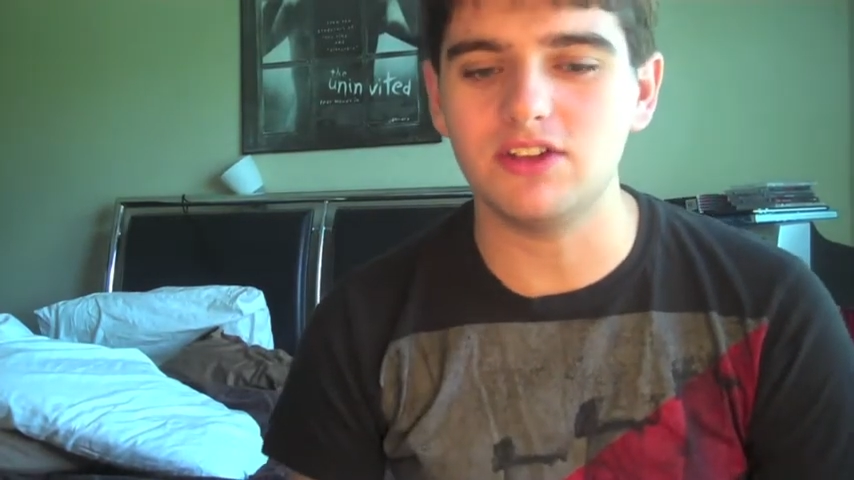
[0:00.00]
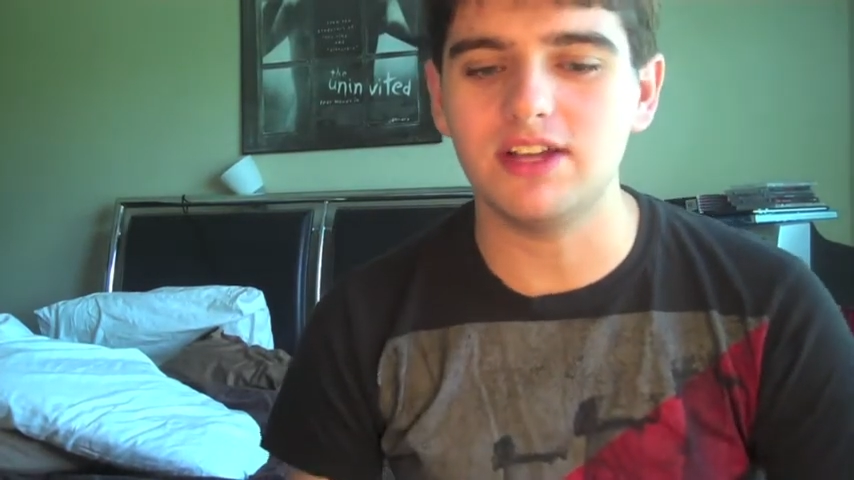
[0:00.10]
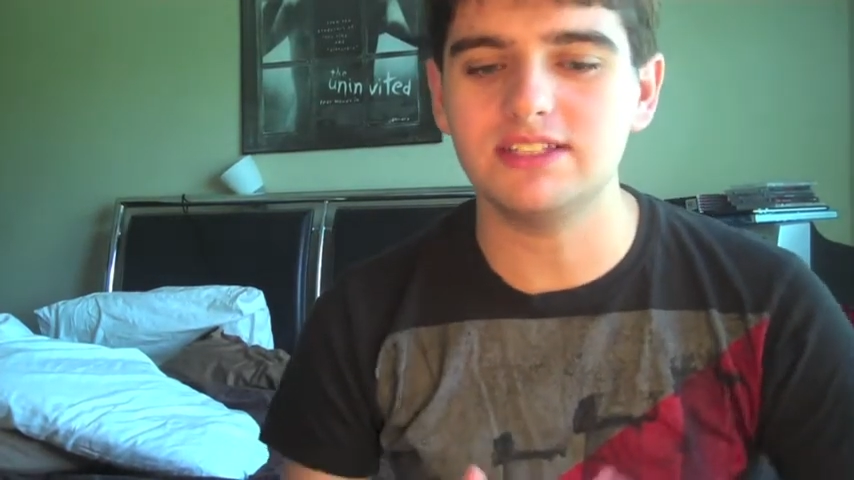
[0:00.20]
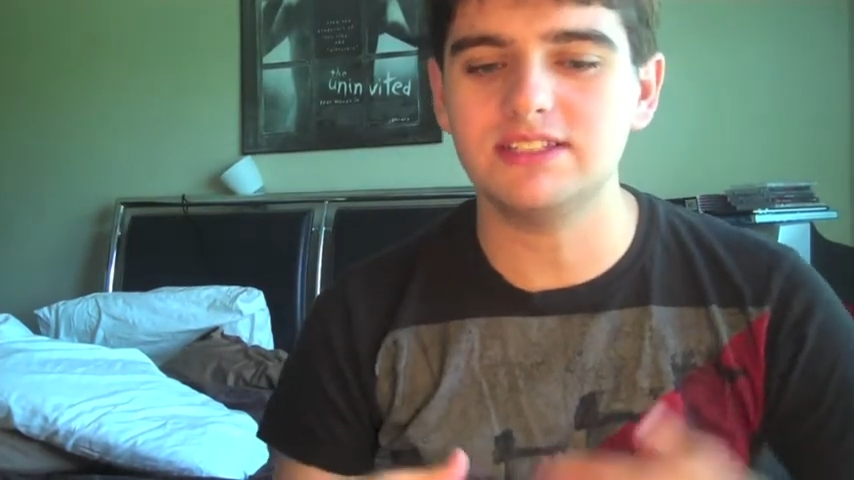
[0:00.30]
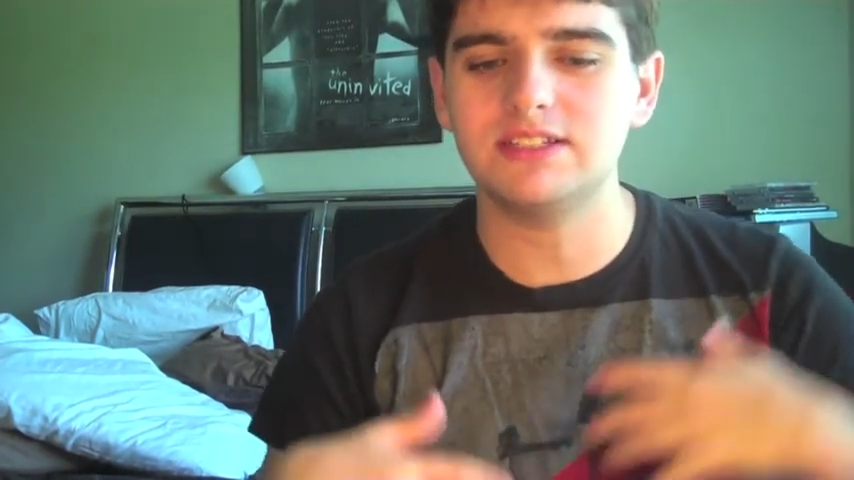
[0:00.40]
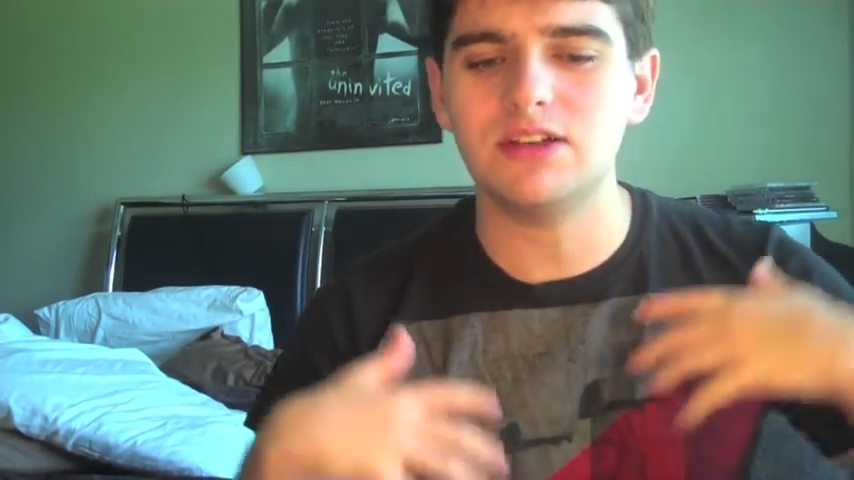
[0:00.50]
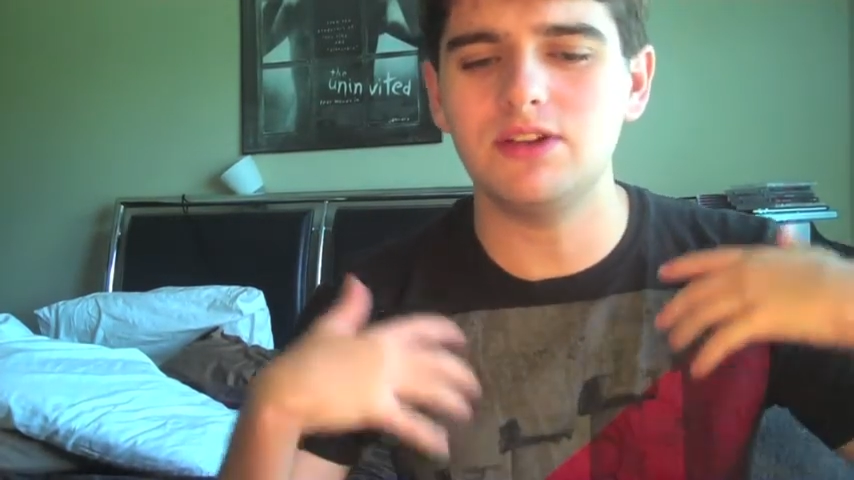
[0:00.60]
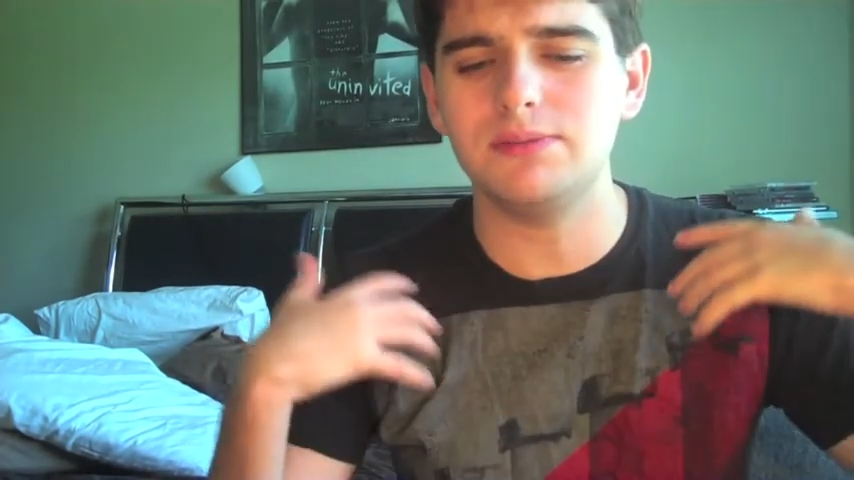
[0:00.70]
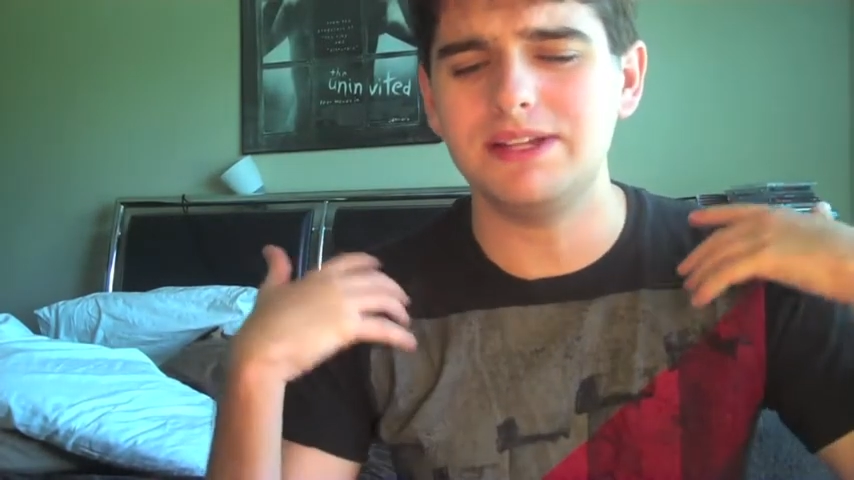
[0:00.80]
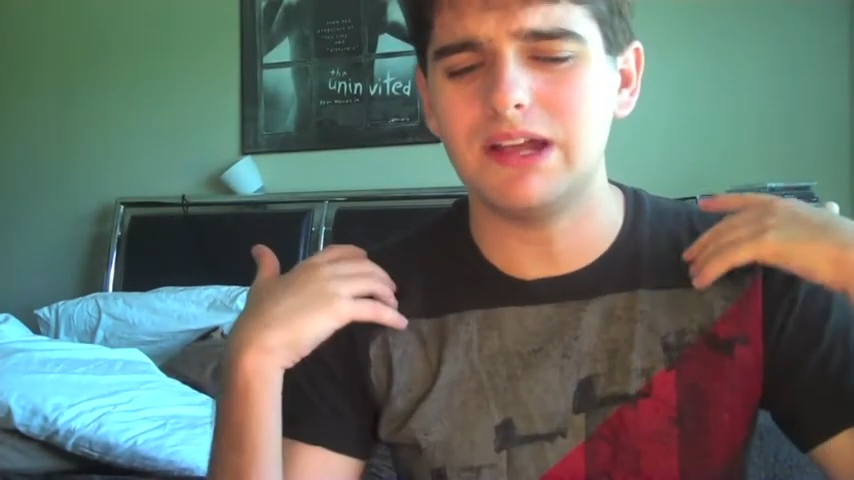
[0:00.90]
It's going
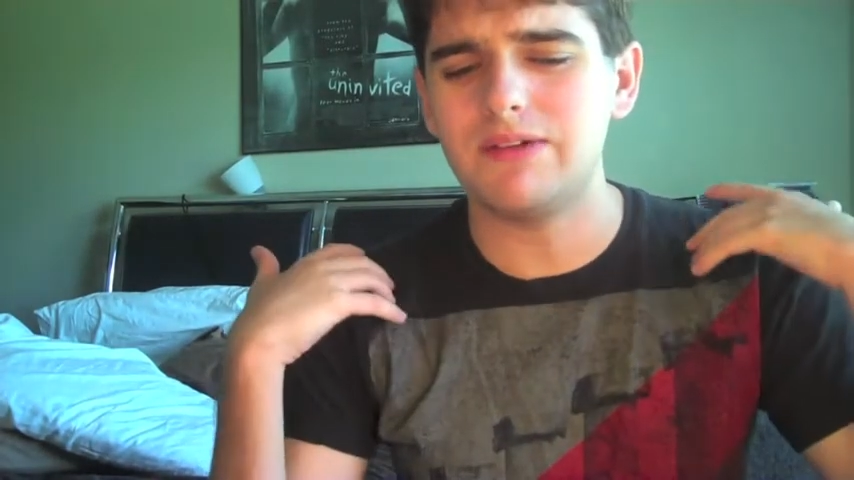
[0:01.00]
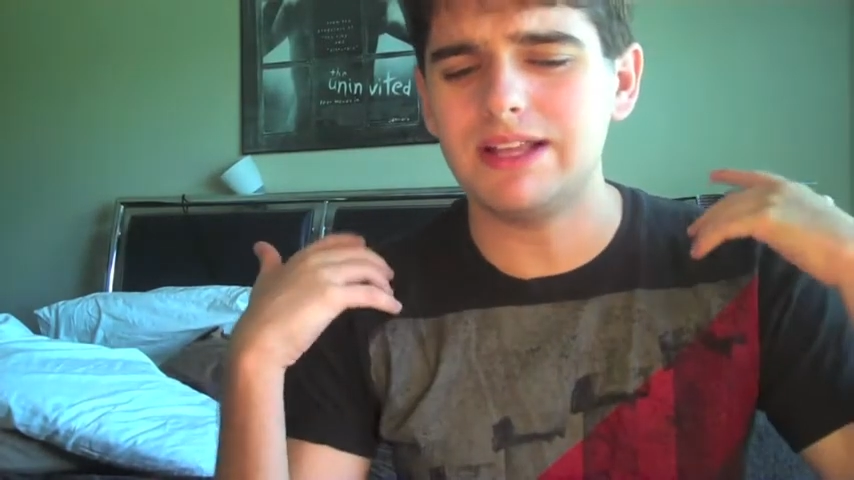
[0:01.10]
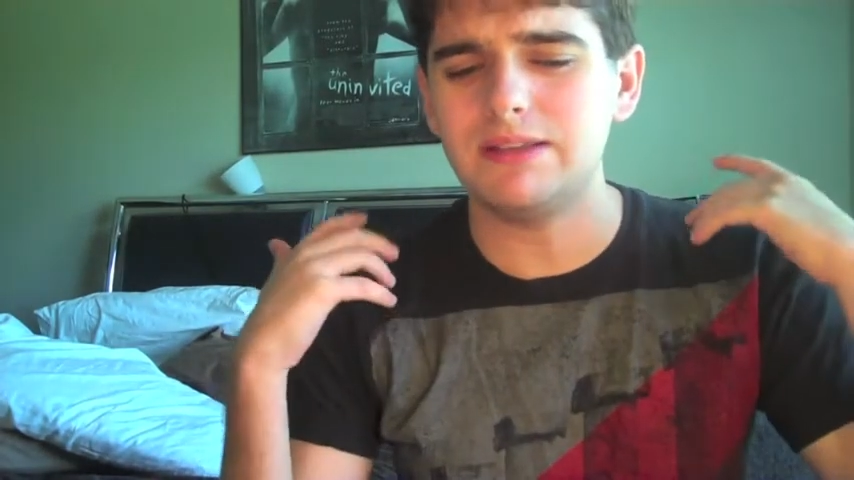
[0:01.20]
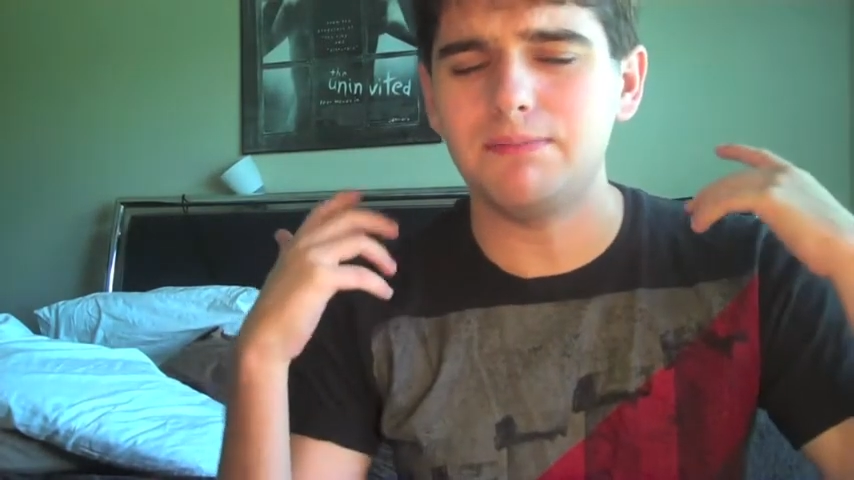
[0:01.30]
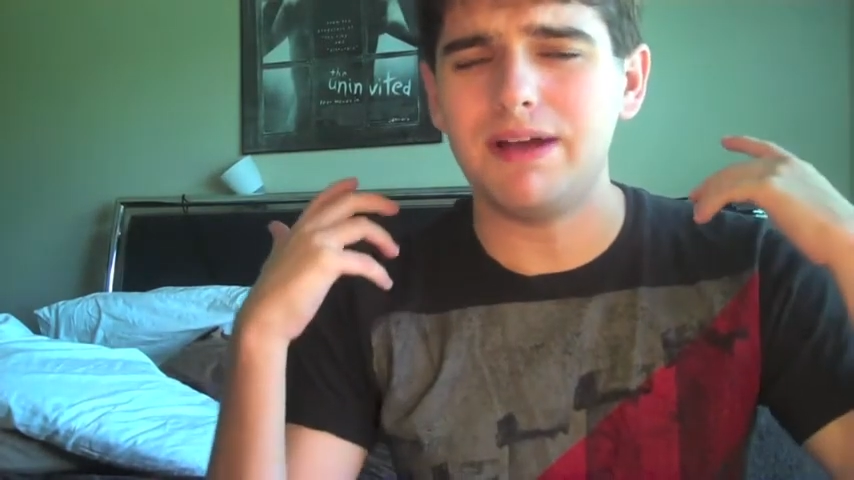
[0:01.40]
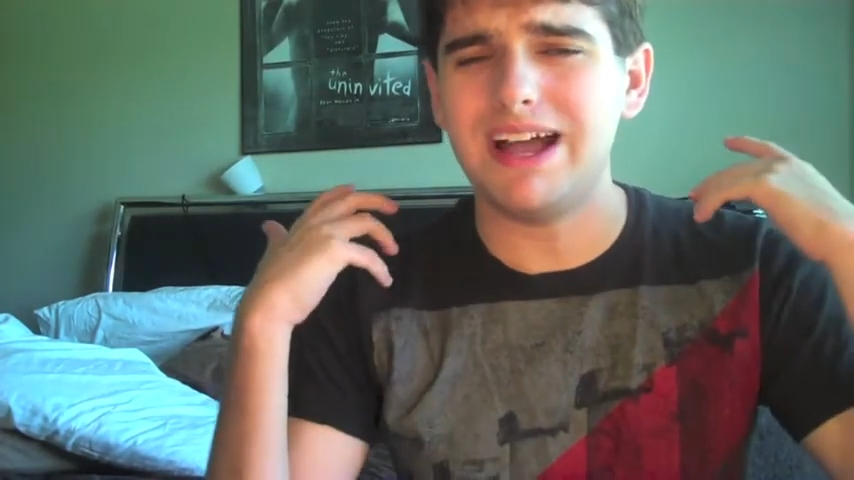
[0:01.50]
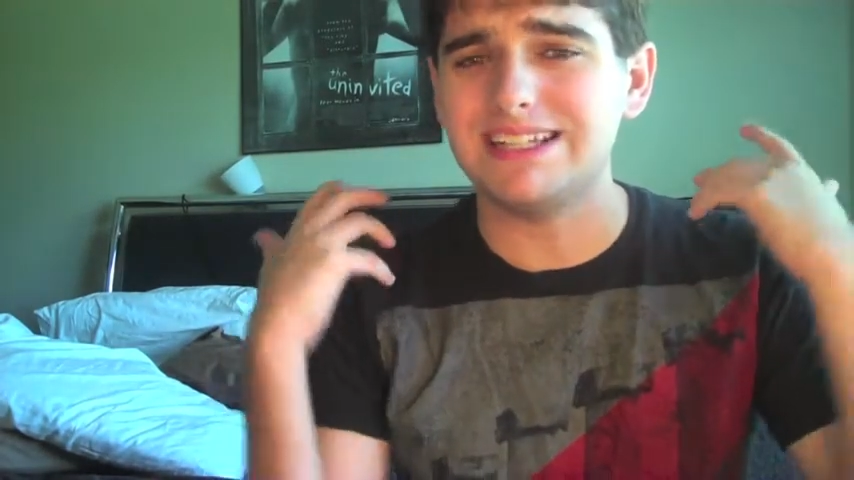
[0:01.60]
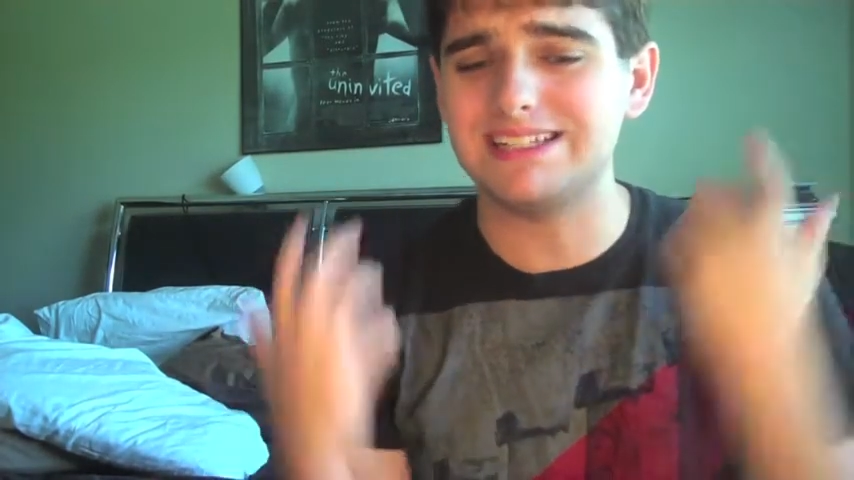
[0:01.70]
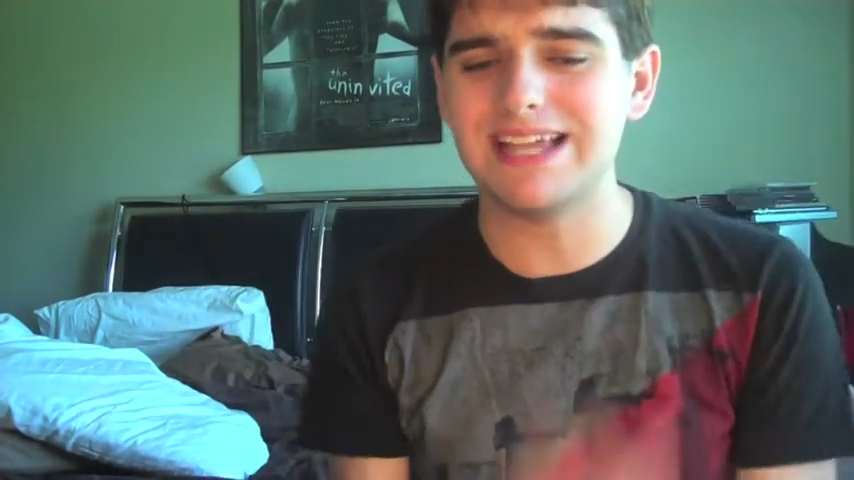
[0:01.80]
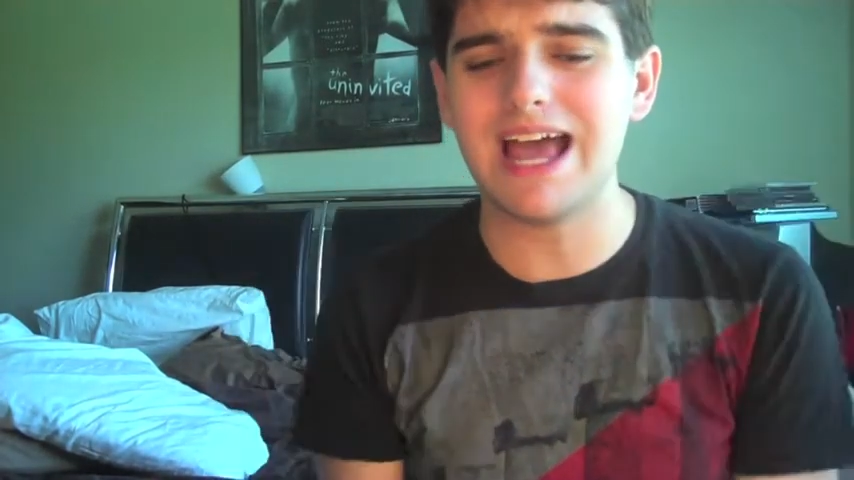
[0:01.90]
to be directed by
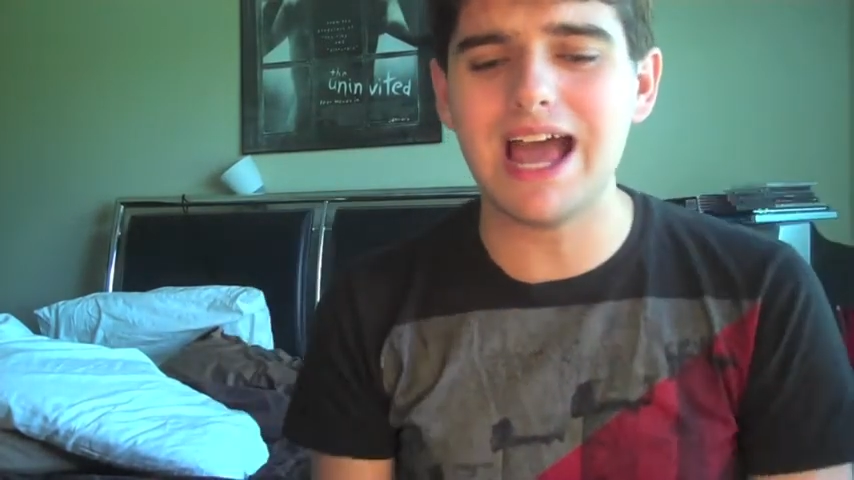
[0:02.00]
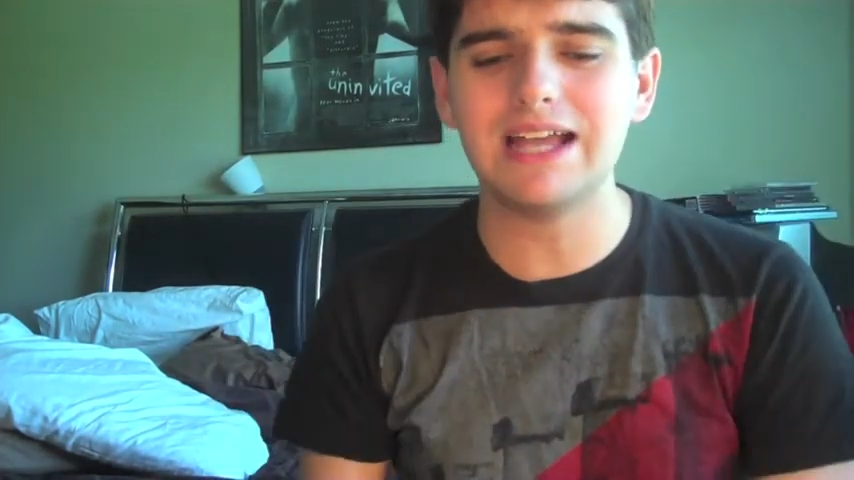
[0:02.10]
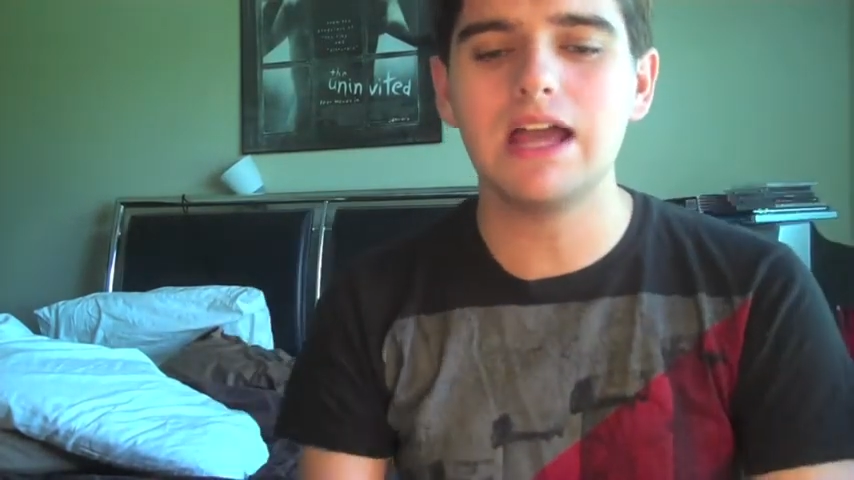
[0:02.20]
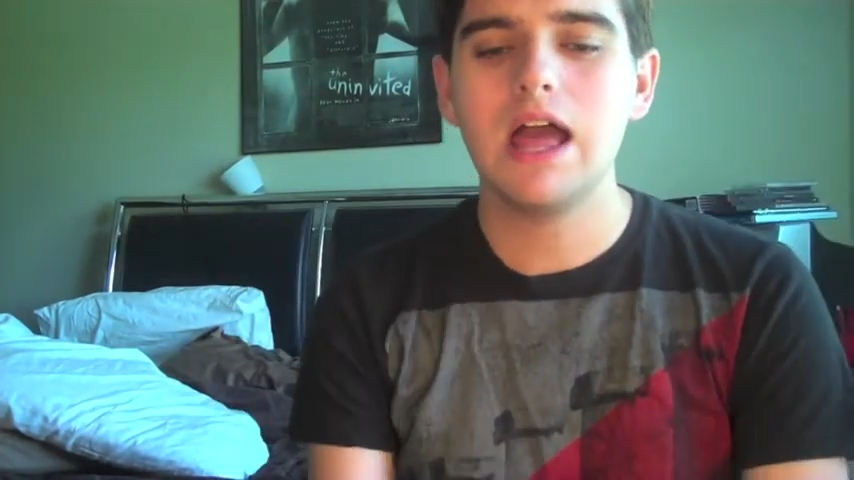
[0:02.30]
Zach